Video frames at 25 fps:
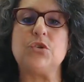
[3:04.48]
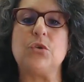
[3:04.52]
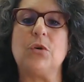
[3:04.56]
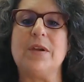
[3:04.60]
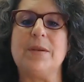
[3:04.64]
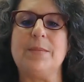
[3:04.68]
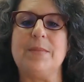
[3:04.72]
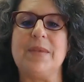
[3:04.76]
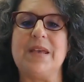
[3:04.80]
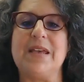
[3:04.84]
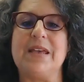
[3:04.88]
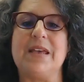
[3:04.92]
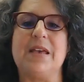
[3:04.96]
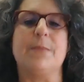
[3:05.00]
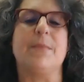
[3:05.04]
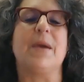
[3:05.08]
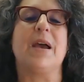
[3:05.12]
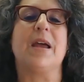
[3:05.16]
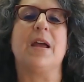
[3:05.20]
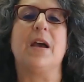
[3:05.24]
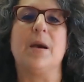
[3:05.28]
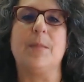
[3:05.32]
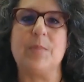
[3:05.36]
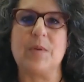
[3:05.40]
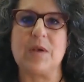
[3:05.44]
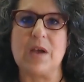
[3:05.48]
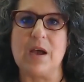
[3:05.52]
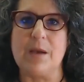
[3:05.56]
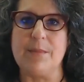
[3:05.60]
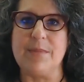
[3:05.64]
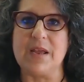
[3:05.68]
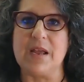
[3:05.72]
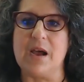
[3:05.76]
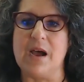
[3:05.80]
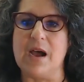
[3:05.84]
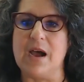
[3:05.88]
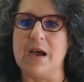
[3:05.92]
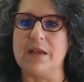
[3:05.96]
me in my upcoming
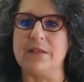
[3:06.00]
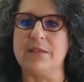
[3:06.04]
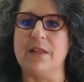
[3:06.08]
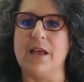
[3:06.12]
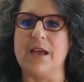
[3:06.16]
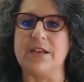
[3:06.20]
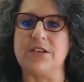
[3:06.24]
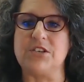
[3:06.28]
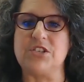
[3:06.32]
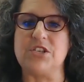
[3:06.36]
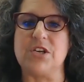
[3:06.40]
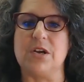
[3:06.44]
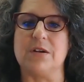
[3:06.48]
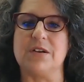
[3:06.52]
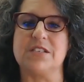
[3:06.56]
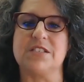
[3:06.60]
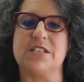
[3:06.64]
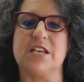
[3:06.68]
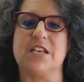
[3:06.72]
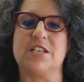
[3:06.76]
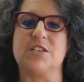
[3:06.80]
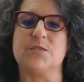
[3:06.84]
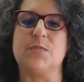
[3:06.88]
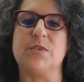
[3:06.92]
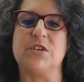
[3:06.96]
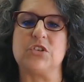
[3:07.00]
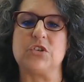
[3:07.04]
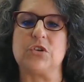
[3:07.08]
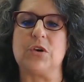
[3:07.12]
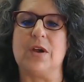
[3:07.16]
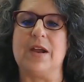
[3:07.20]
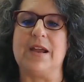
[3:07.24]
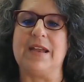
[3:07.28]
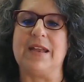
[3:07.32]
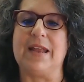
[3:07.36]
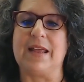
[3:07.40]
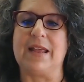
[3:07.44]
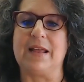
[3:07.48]
online chair assessment
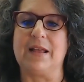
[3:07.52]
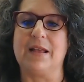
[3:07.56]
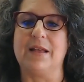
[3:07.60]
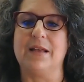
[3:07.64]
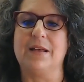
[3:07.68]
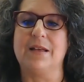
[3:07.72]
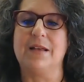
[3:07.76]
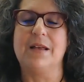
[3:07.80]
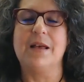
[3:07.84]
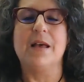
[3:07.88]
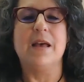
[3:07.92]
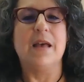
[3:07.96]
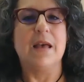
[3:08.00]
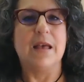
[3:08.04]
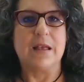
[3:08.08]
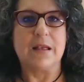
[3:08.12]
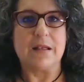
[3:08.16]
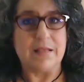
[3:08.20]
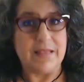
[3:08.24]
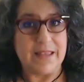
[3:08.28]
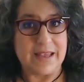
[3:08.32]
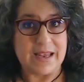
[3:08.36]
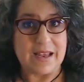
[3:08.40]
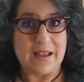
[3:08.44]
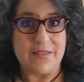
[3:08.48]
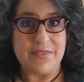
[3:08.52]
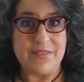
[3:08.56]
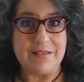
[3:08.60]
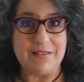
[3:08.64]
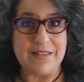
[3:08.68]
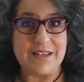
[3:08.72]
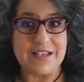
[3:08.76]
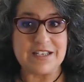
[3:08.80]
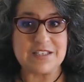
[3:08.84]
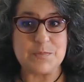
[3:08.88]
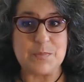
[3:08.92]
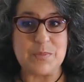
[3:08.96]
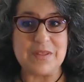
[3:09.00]
training. Click on the
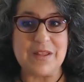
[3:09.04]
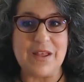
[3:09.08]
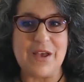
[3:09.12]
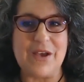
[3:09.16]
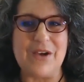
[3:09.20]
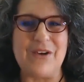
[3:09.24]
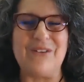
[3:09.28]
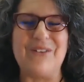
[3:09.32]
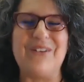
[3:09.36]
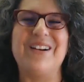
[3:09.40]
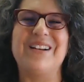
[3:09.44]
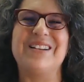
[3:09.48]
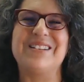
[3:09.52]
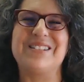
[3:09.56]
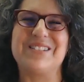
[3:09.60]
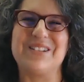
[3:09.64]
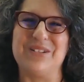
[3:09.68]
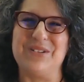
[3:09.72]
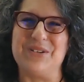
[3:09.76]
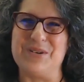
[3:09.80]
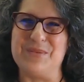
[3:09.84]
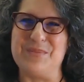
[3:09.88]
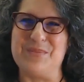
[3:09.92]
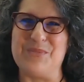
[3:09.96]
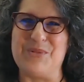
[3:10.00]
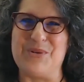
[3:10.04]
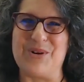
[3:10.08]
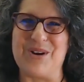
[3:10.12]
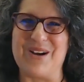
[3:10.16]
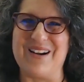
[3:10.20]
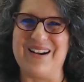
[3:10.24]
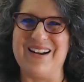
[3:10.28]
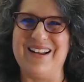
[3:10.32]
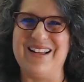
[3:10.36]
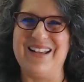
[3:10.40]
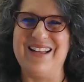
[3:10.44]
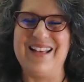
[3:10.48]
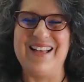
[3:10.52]
links below to learn more.
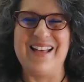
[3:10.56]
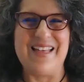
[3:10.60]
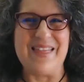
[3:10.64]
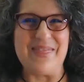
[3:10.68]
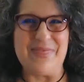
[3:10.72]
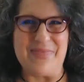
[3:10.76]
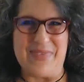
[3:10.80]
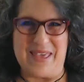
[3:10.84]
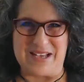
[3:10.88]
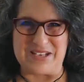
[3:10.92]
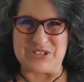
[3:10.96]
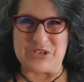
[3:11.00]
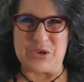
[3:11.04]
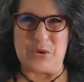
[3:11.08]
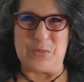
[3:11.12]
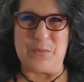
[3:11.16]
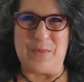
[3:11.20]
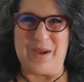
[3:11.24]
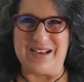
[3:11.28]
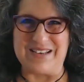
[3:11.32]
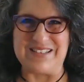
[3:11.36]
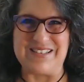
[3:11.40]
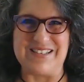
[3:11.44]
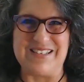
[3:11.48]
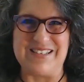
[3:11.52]
Thanks so much.